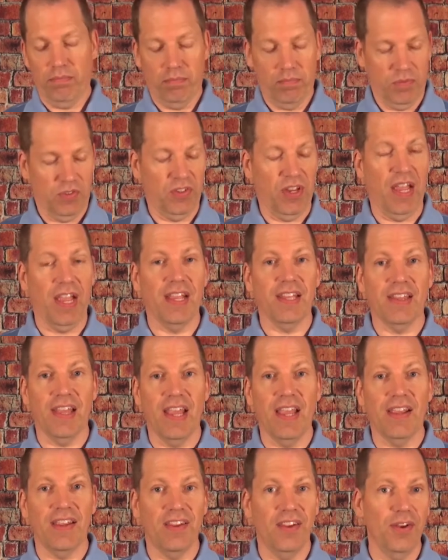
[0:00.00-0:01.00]
saying
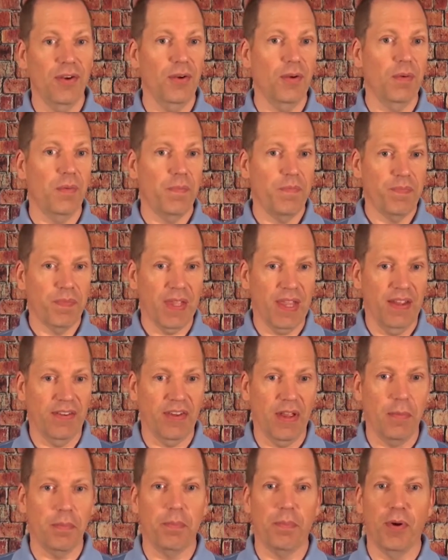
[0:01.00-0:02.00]
thank you as
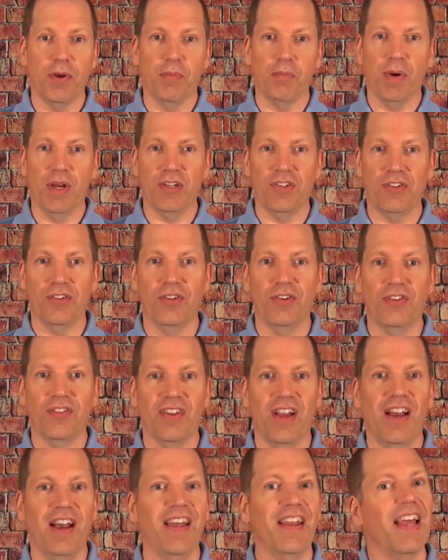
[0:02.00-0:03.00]
I'm putting my shoes
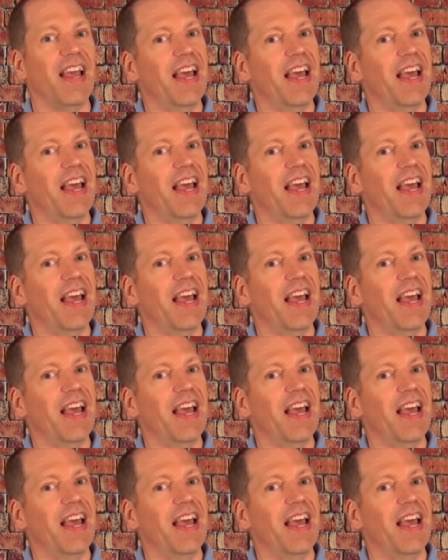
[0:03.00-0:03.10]
on